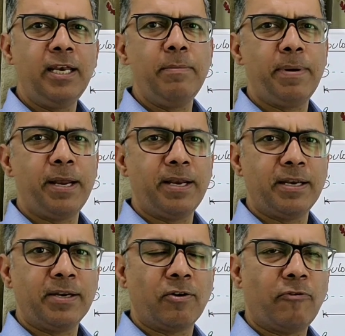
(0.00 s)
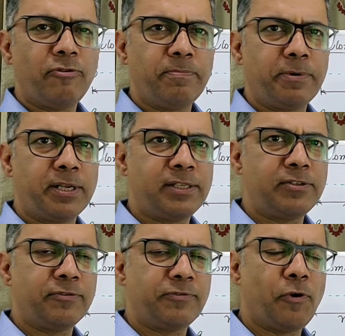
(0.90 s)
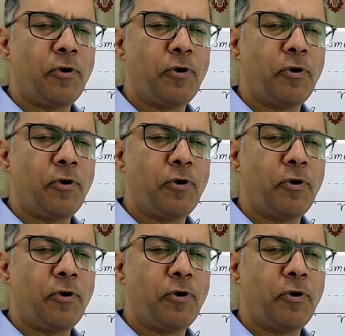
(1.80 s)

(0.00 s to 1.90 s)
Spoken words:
independent of the presence of